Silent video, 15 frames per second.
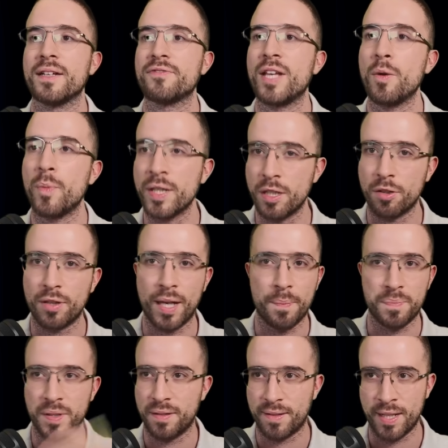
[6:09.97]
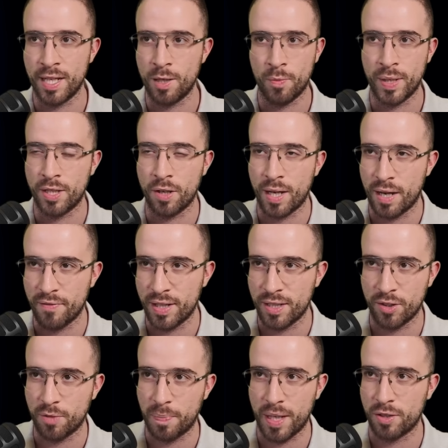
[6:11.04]
If they win the Champions League, we don't have
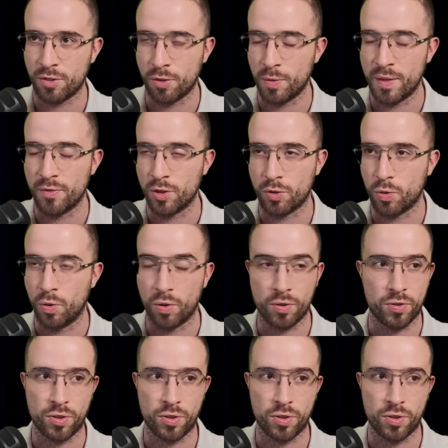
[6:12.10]
any space to even talk.